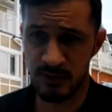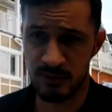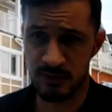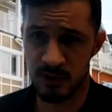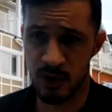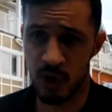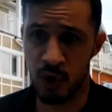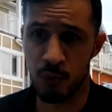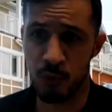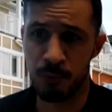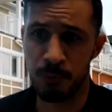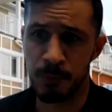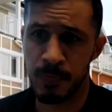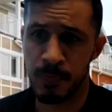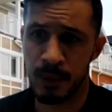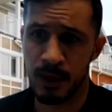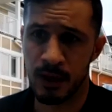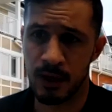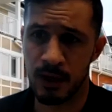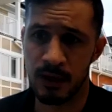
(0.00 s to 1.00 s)
So
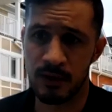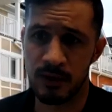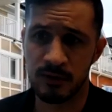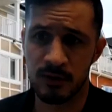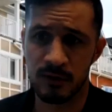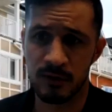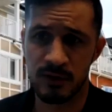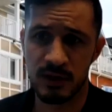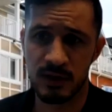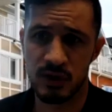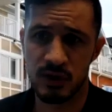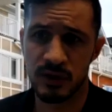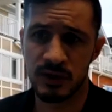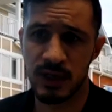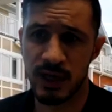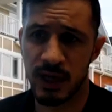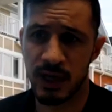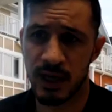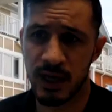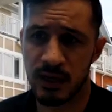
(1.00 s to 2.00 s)
associations
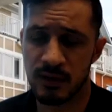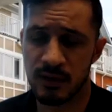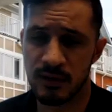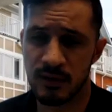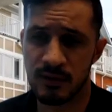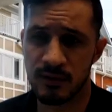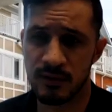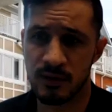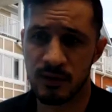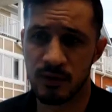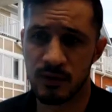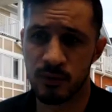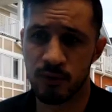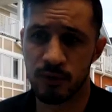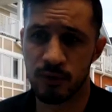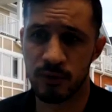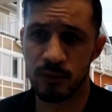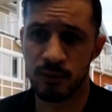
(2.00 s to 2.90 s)
can continue to